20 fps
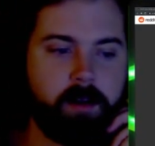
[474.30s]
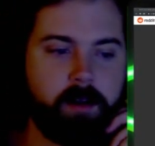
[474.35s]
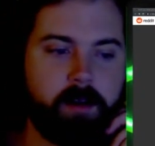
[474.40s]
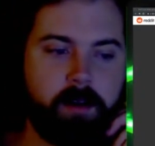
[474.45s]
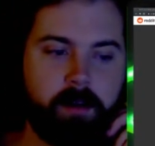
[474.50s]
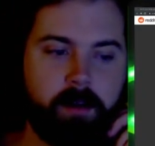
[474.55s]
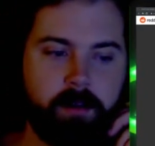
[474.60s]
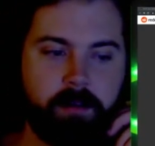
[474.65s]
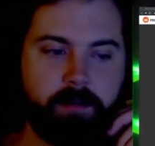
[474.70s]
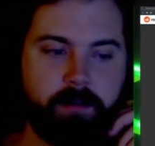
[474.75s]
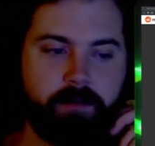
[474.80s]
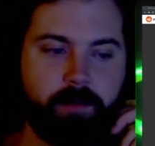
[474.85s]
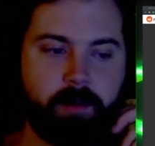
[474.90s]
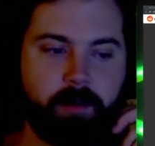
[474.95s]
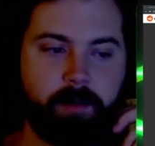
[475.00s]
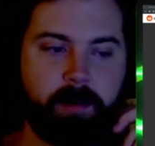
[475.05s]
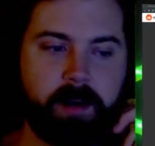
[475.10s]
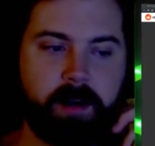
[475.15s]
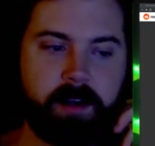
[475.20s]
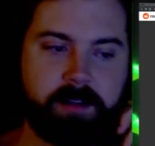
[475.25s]
the 4
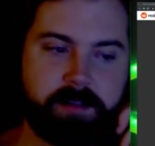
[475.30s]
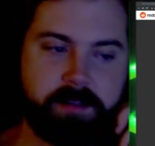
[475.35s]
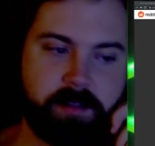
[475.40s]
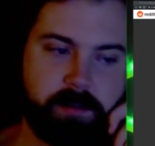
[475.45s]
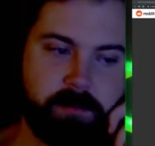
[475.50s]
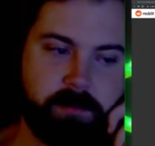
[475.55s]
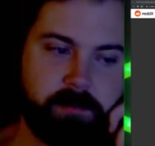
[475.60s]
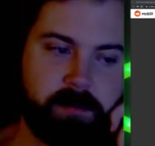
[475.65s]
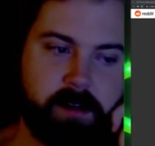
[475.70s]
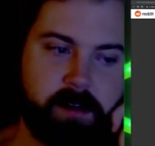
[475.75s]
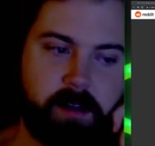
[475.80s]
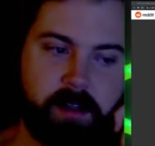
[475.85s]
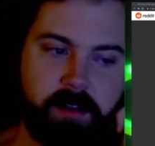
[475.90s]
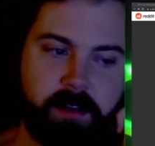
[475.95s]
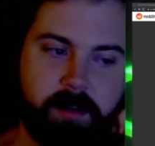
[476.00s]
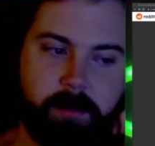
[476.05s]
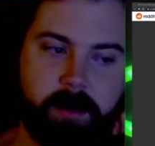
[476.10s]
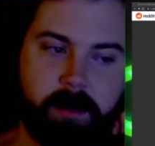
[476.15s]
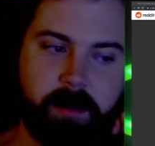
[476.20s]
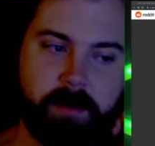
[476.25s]
bikes and clicked
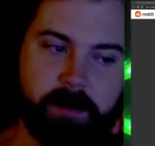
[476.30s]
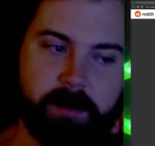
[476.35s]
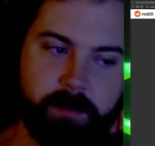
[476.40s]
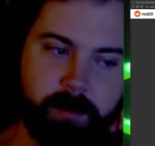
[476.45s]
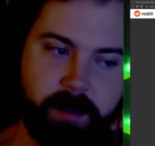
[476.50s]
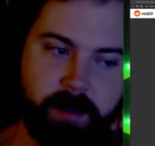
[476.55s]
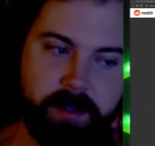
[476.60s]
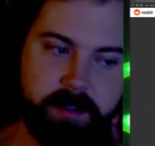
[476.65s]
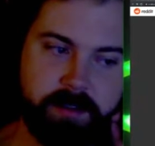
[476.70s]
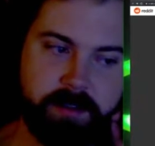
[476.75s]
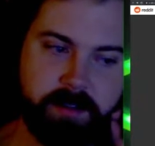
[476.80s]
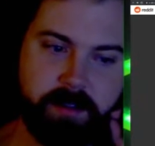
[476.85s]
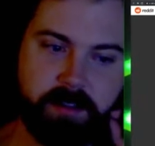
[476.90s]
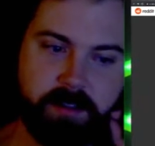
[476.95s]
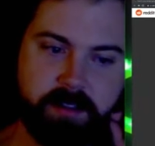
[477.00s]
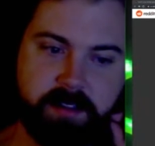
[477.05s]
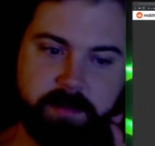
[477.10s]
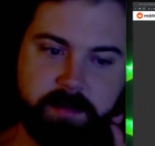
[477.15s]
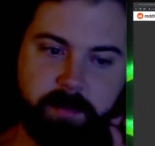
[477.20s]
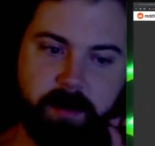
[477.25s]
the bar into place, then
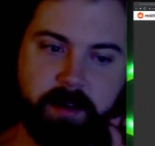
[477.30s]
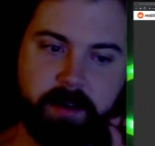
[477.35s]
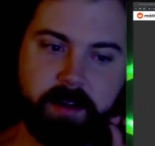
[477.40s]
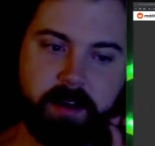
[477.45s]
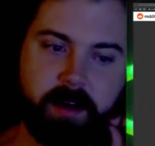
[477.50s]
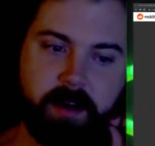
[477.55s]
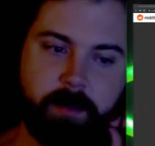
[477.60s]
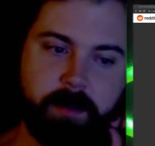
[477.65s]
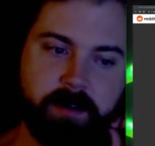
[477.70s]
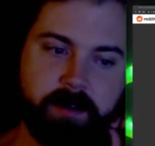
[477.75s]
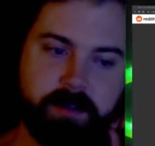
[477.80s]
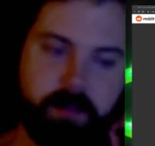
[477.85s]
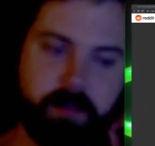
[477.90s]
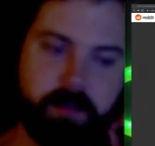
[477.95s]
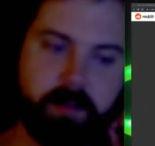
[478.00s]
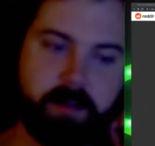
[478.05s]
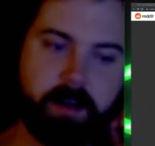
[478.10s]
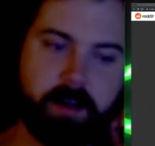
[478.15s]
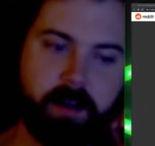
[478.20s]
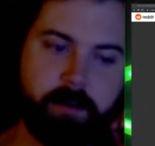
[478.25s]
spun the numbers on
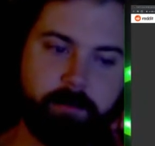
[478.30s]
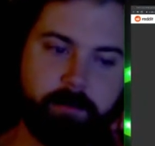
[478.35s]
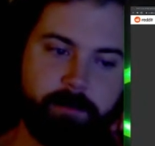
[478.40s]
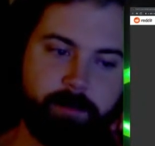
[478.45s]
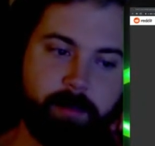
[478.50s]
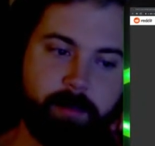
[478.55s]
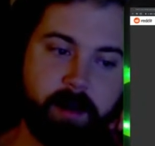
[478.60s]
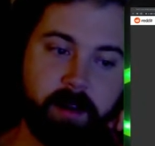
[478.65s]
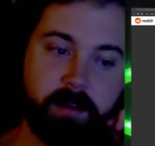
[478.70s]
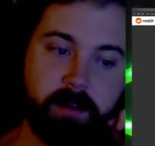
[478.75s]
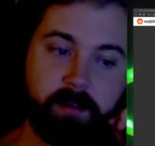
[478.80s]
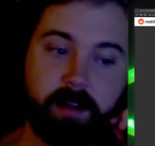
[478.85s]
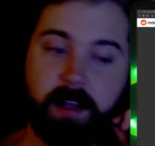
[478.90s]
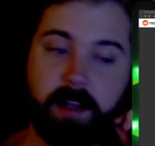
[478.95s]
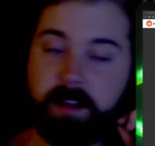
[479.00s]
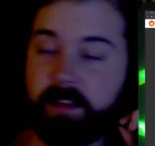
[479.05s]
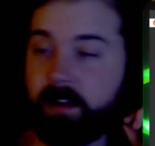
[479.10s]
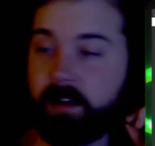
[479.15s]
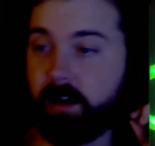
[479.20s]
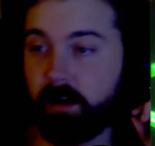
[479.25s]
the dial. But
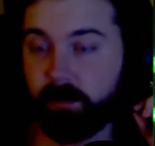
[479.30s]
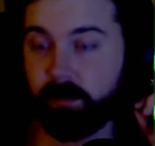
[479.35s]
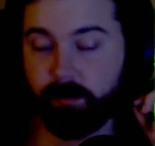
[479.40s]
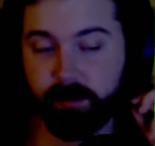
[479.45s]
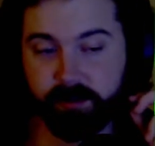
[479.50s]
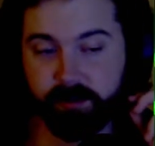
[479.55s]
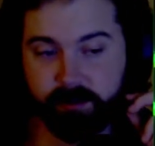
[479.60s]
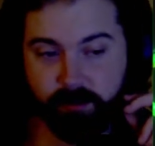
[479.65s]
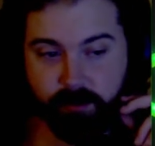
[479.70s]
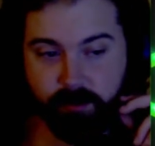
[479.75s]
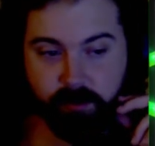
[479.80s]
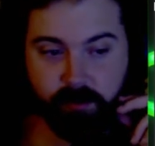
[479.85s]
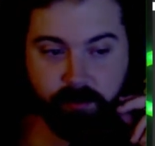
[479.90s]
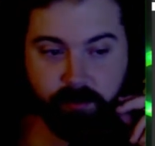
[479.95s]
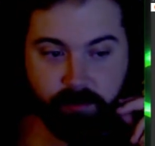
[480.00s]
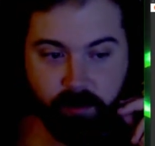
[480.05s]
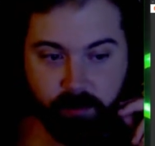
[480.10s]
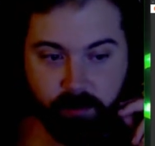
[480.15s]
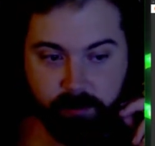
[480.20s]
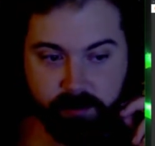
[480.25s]
like the hardware store, the
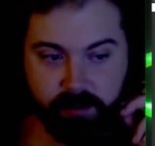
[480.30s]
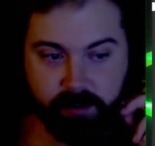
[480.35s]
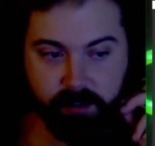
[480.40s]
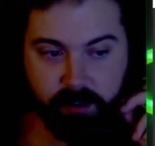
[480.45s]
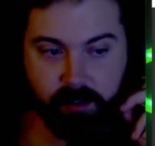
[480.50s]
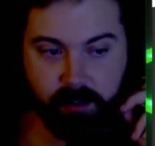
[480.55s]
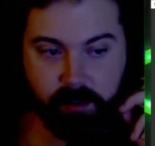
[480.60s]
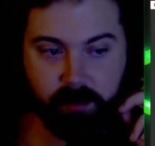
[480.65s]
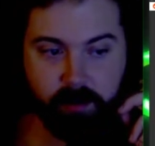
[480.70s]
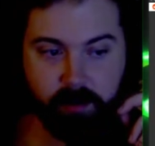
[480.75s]
pharmacy,